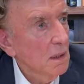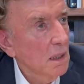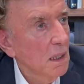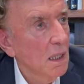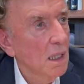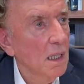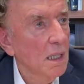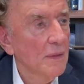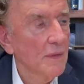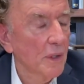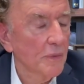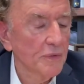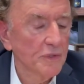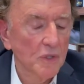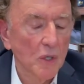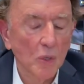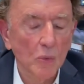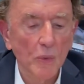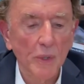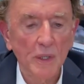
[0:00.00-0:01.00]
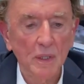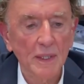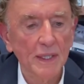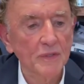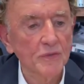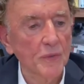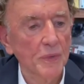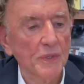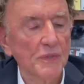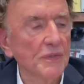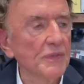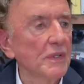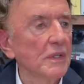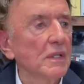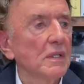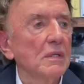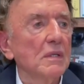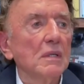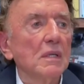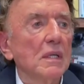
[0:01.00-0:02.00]
Uh, there was no real interest
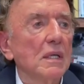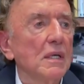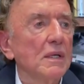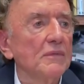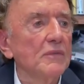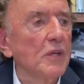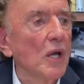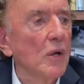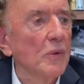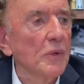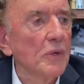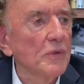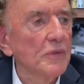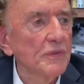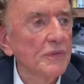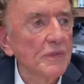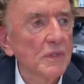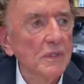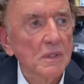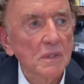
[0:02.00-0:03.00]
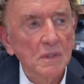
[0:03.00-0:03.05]
in any donors